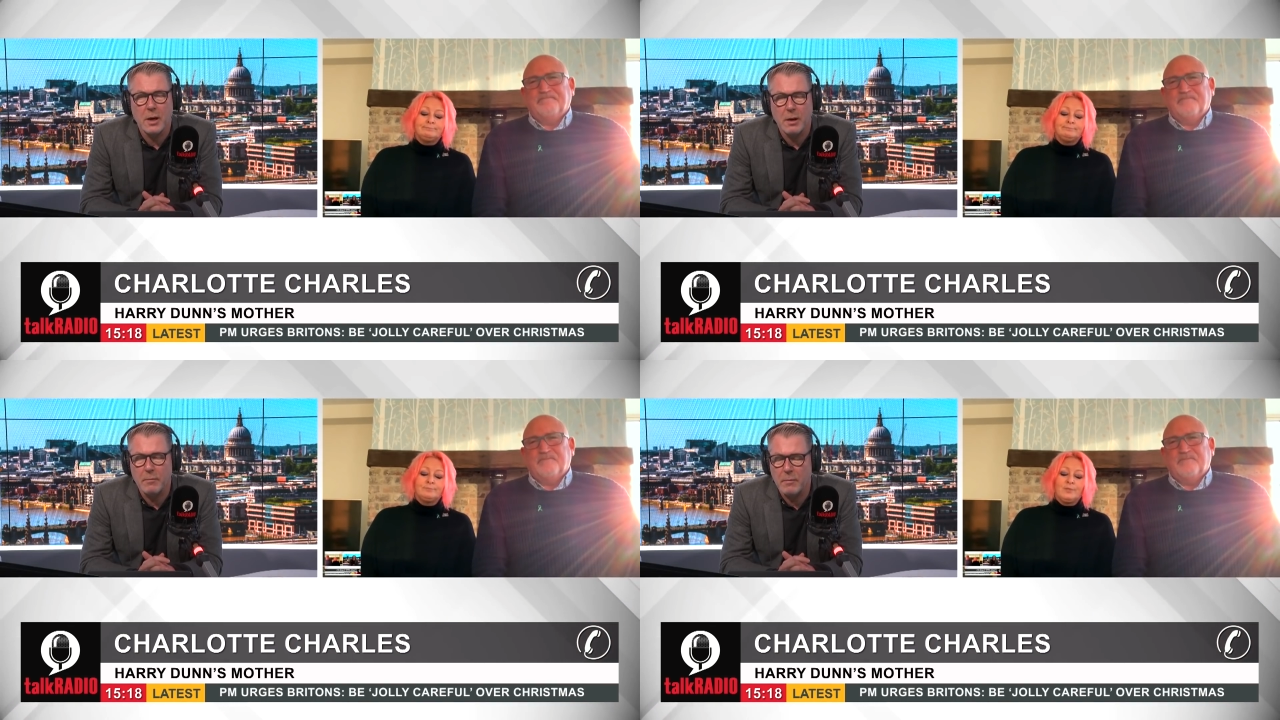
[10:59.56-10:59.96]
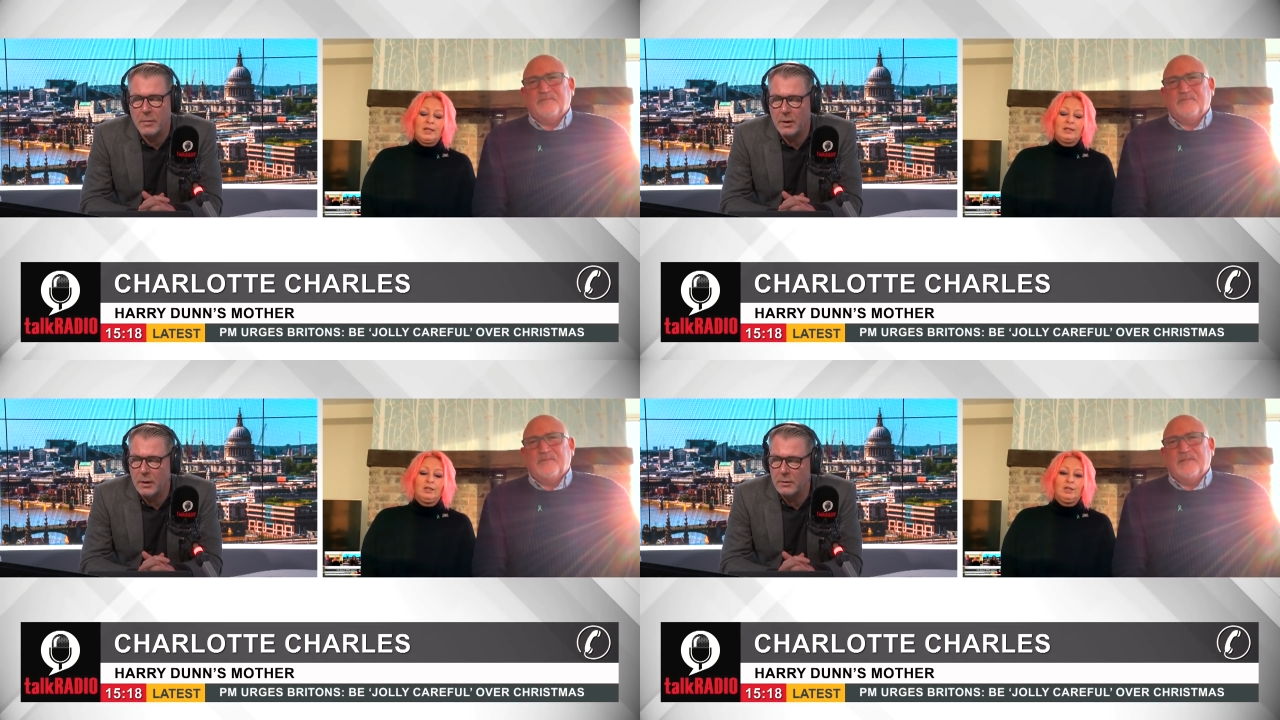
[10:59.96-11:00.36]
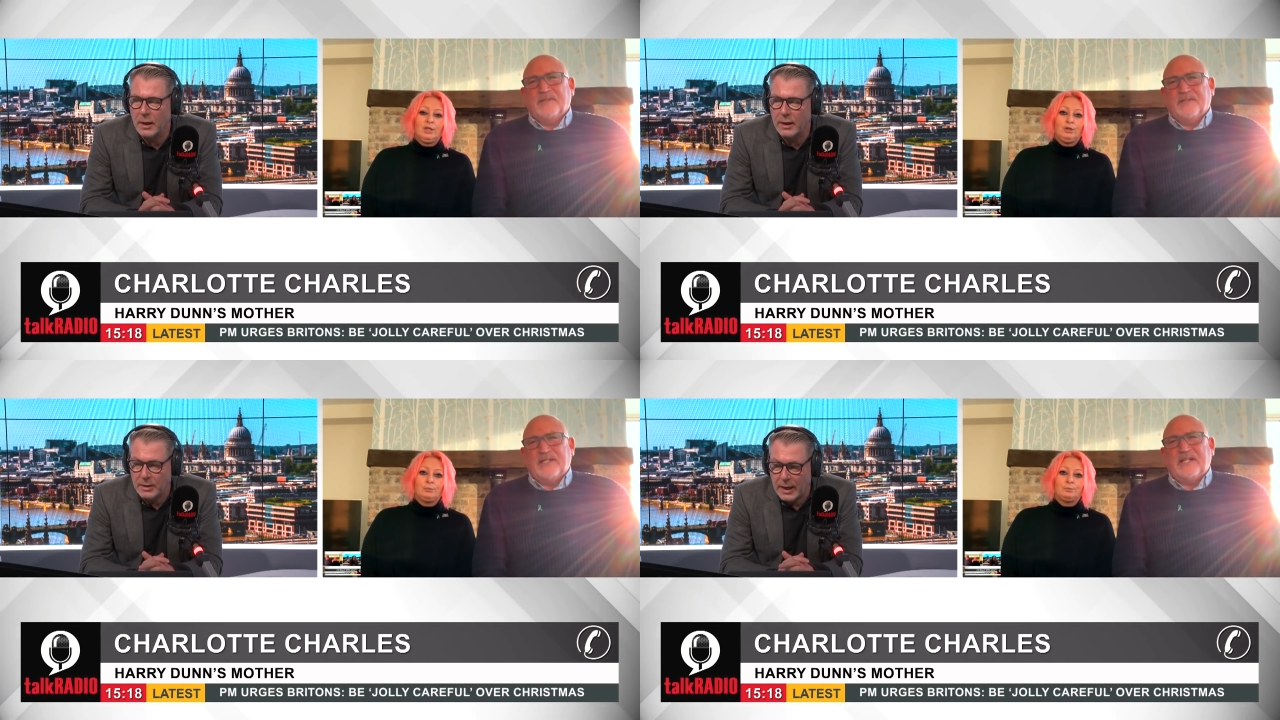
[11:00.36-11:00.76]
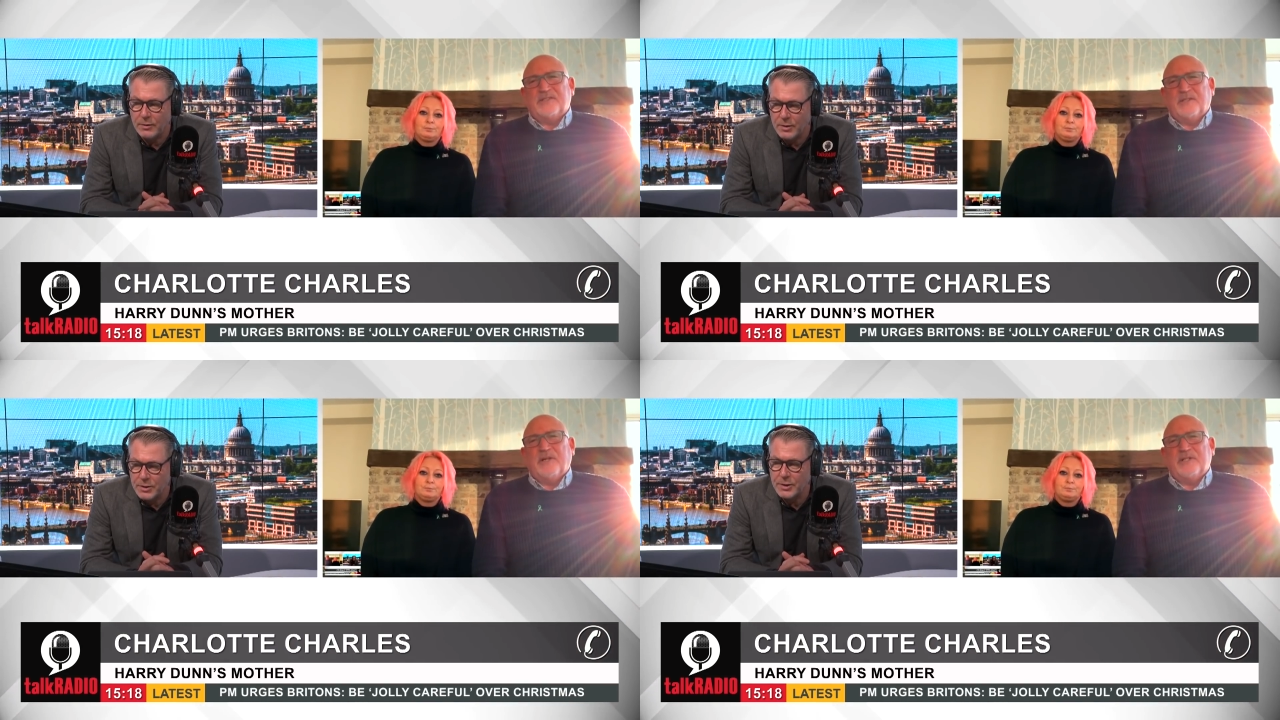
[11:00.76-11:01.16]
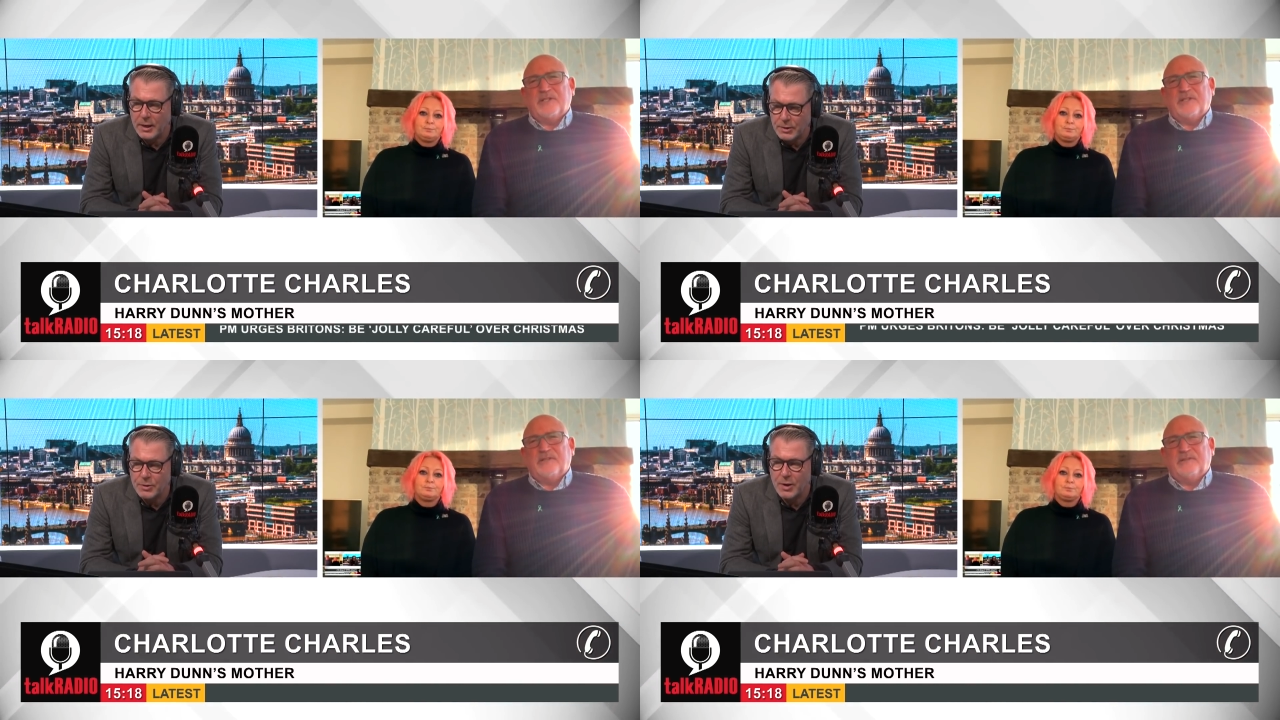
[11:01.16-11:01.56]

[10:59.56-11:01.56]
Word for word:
Speaker 1: um, in in the sense